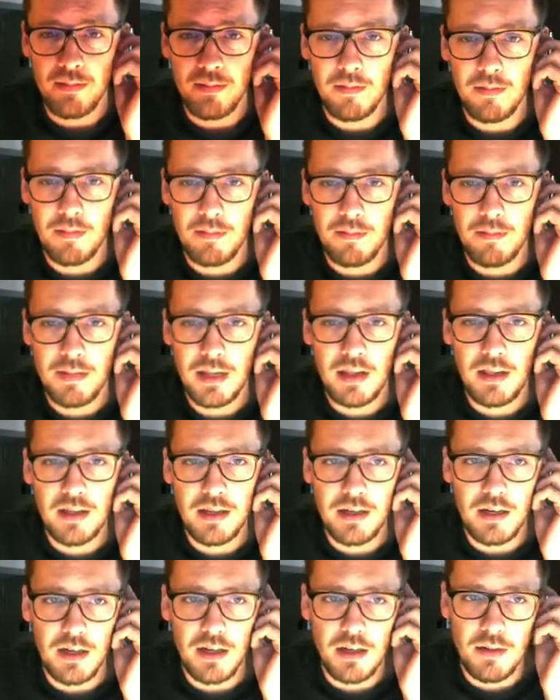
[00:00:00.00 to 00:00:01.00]
Middle
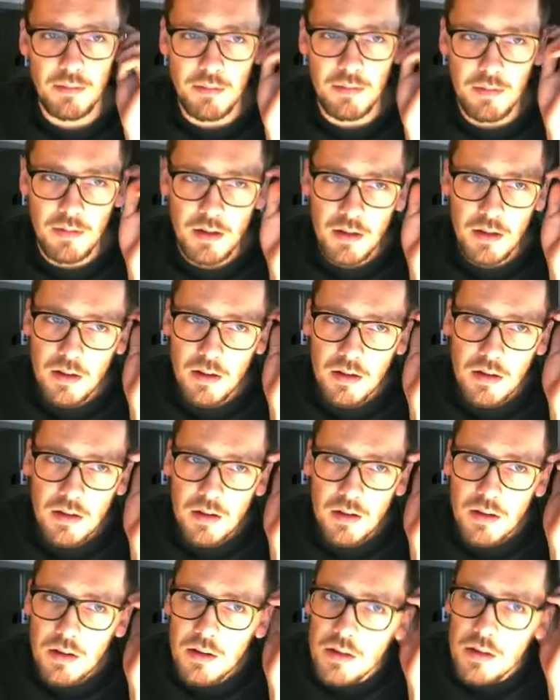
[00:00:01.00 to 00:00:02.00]
income.
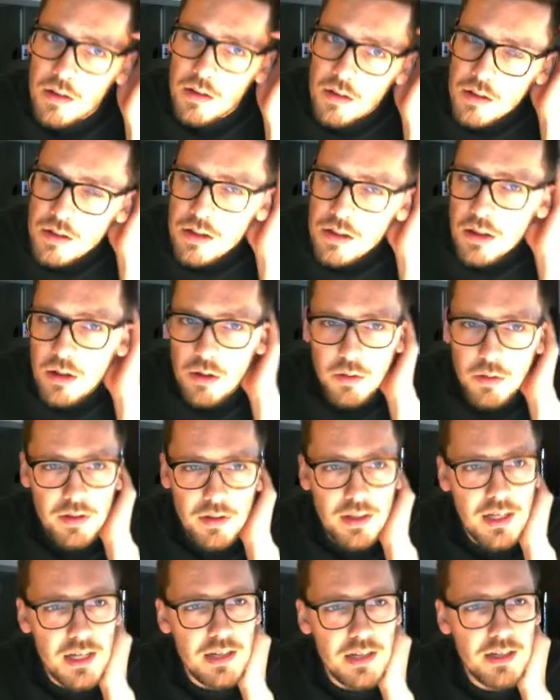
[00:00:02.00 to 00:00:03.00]
So,
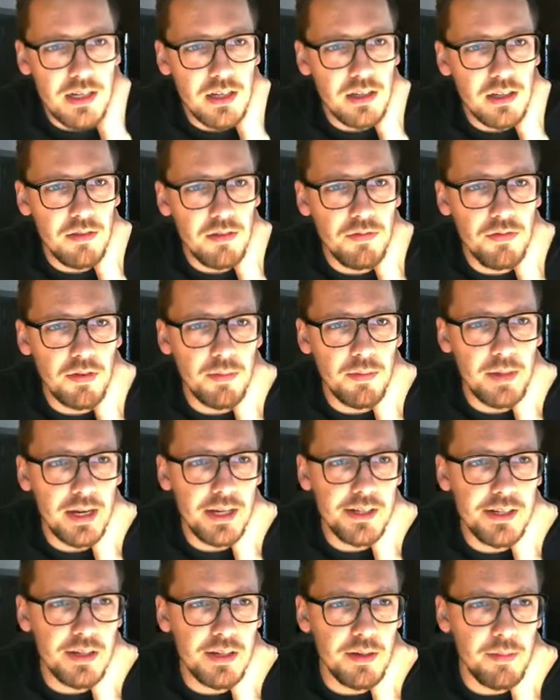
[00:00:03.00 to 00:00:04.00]
detailed
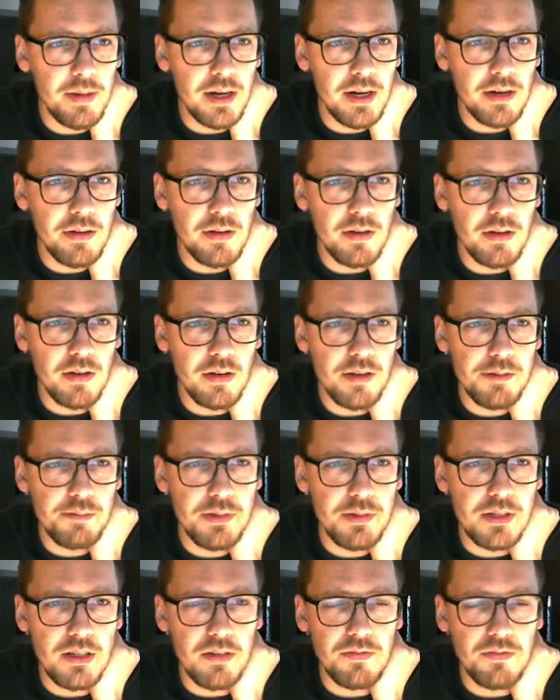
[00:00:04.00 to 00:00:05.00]
information about a
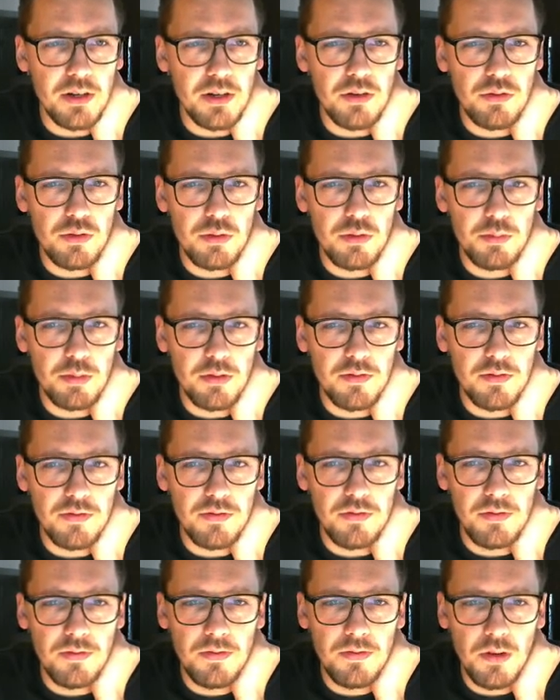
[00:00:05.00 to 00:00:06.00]
specific group of
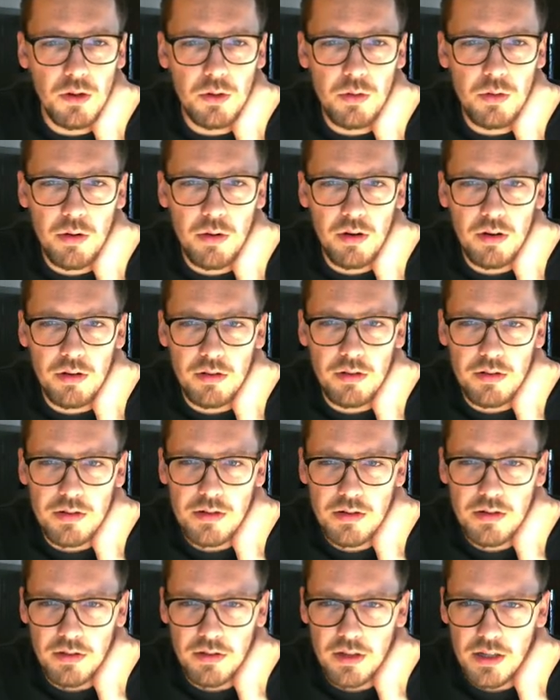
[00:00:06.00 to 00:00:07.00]
voters.
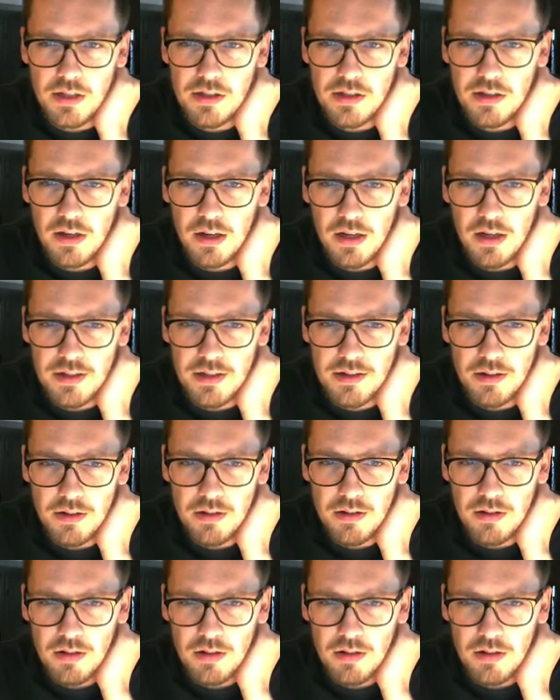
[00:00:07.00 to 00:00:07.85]
So these guys are...